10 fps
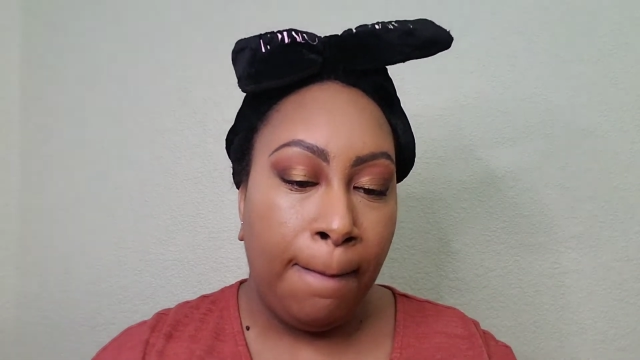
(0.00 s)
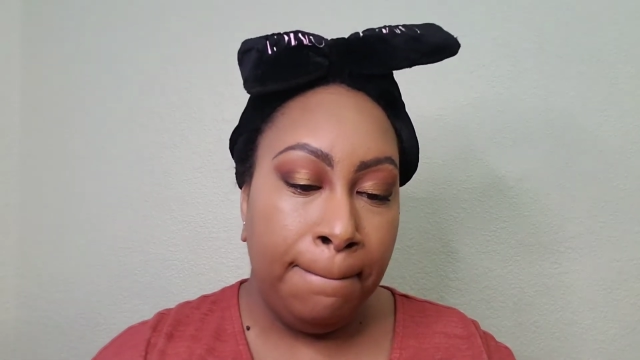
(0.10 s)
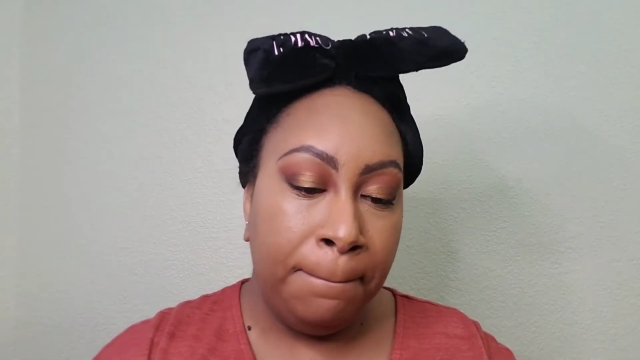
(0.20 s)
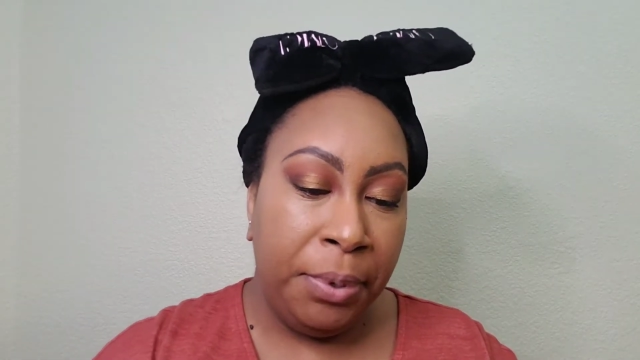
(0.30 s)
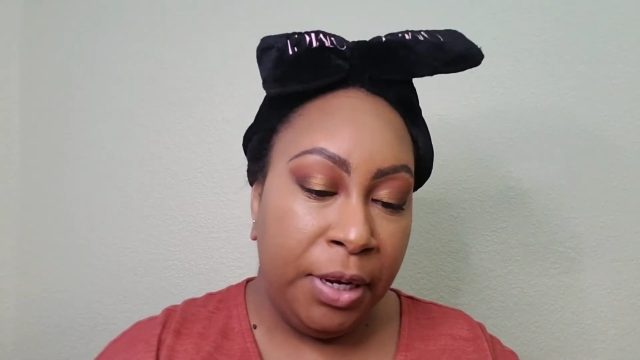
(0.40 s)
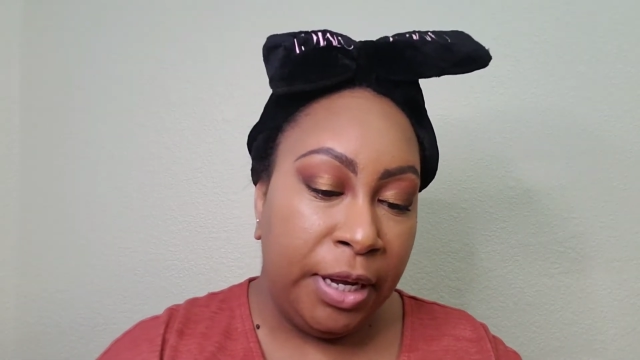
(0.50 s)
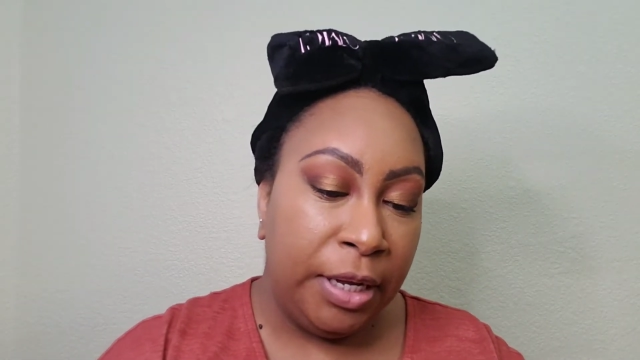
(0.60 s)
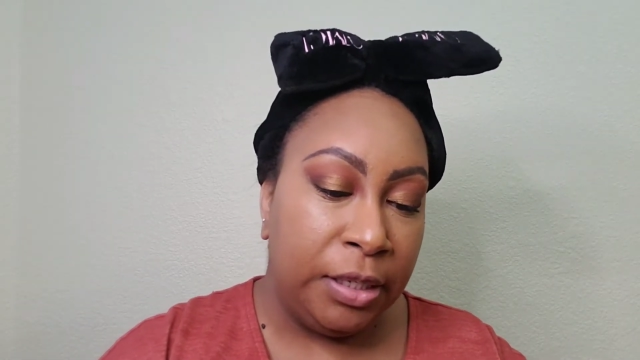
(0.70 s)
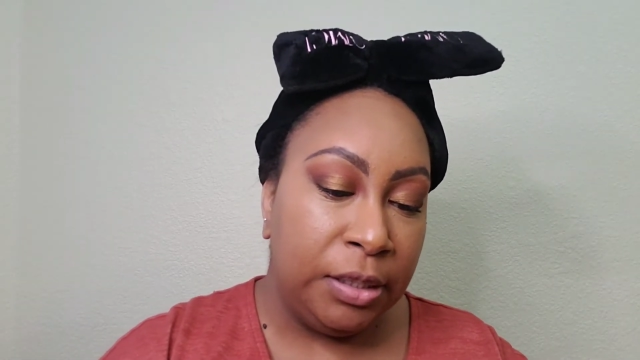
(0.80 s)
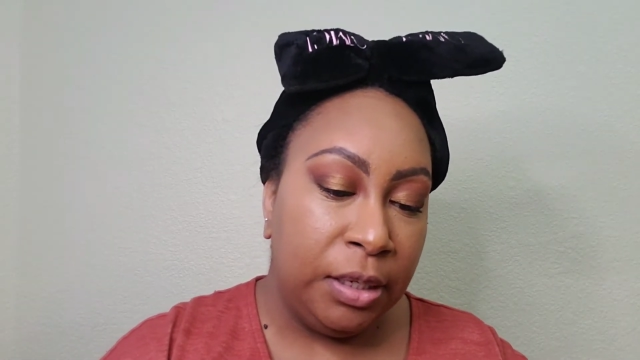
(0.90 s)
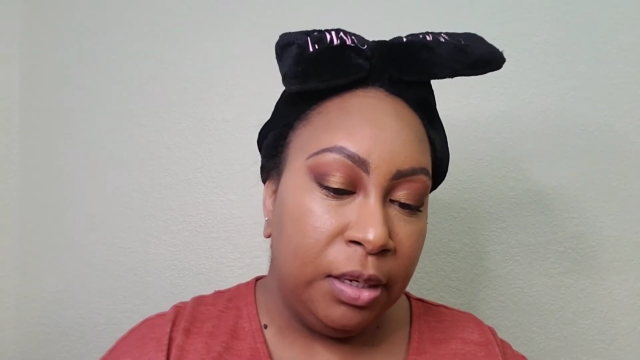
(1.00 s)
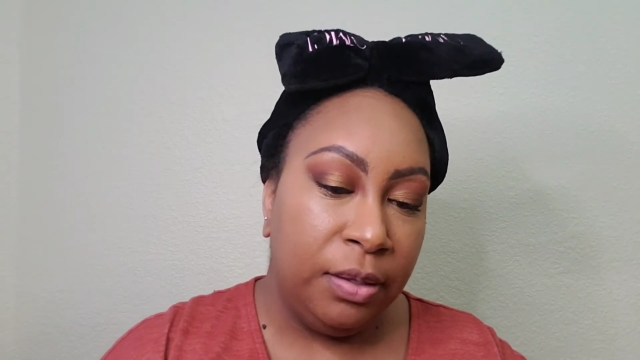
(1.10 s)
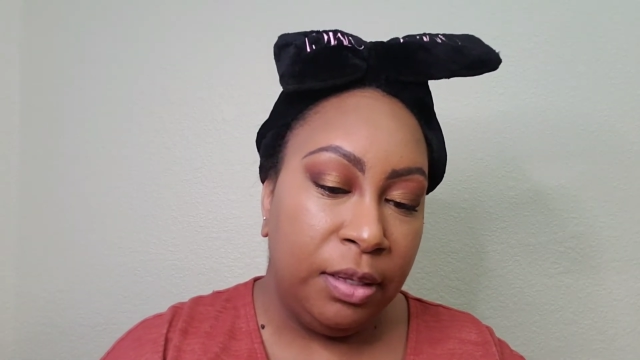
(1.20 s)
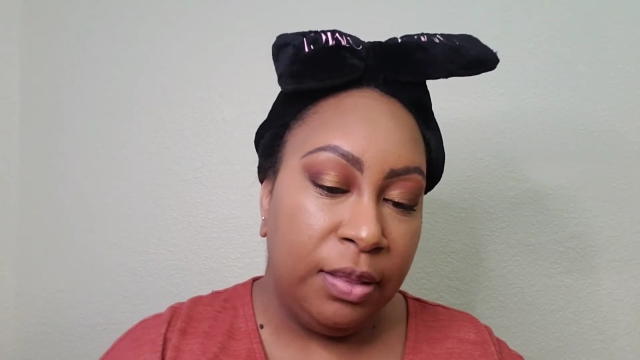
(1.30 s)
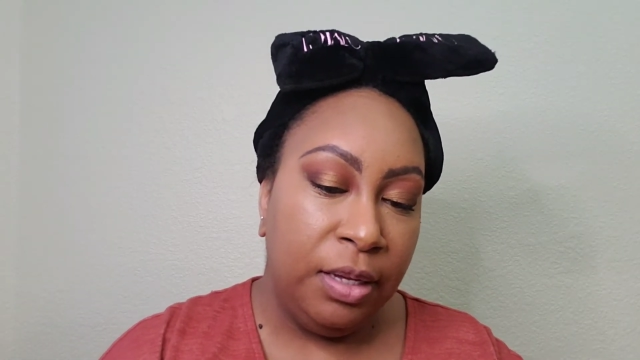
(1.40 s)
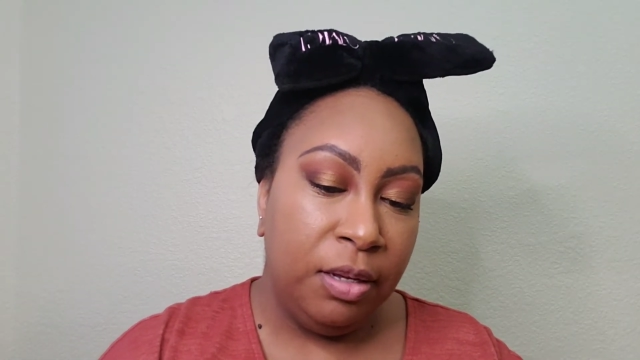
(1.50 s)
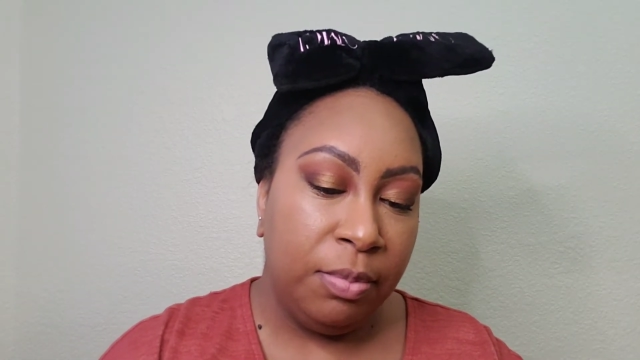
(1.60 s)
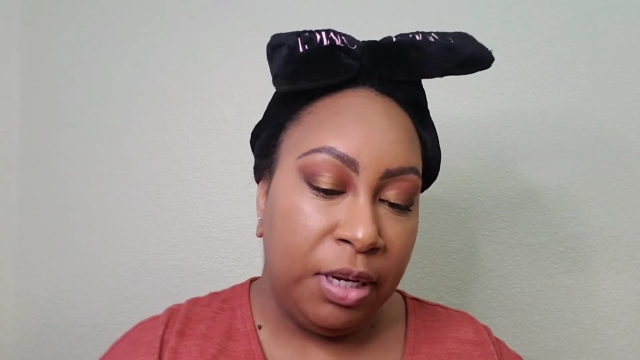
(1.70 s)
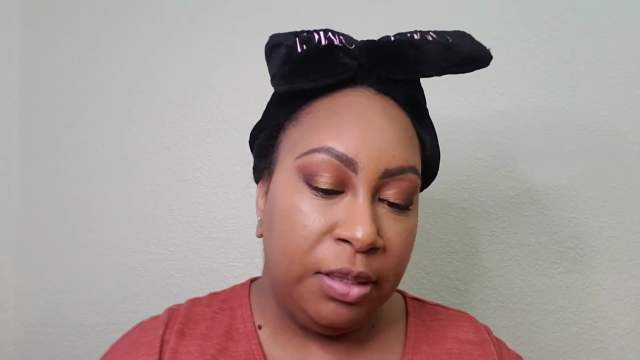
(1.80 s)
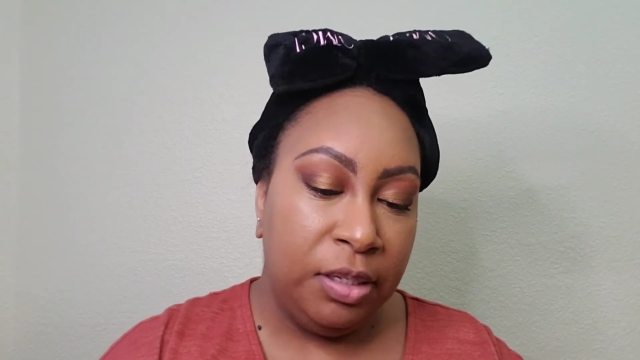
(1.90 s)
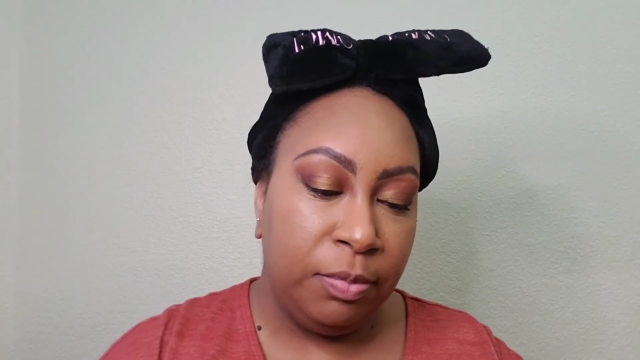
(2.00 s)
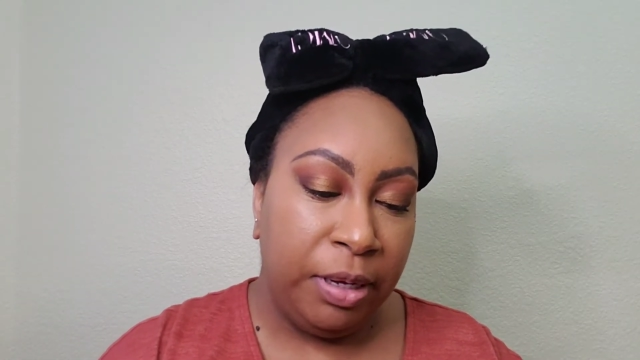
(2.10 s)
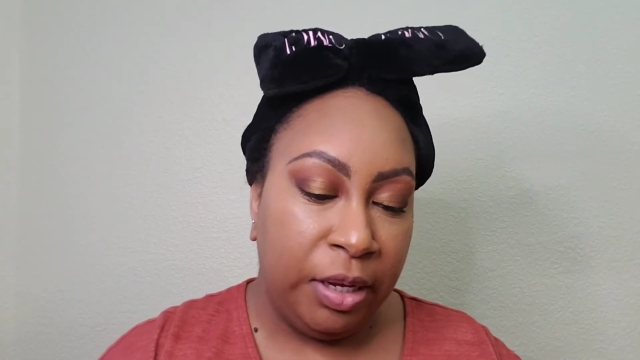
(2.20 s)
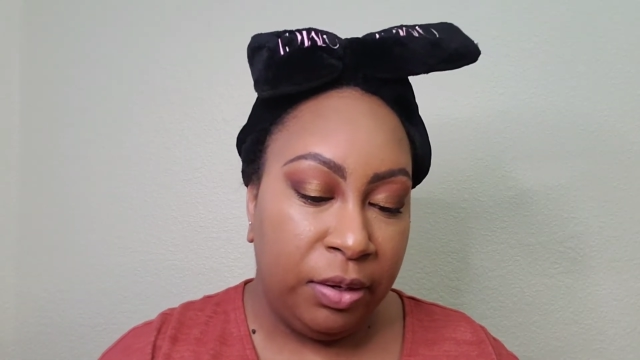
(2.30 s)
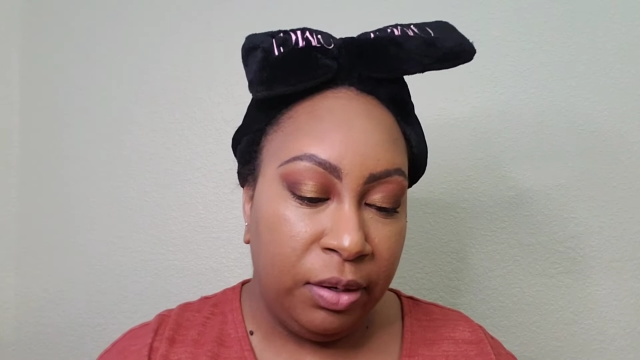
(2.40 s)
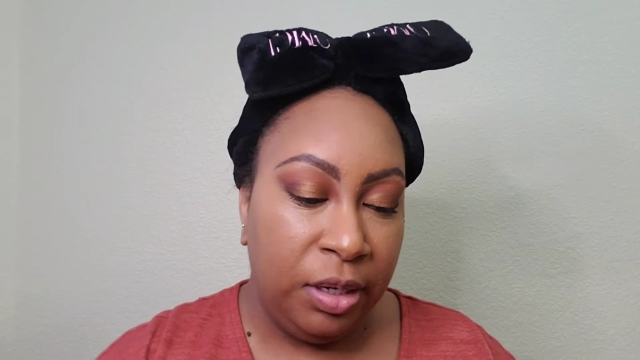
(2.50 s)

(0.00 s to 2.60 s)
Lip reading: But the thing about this powder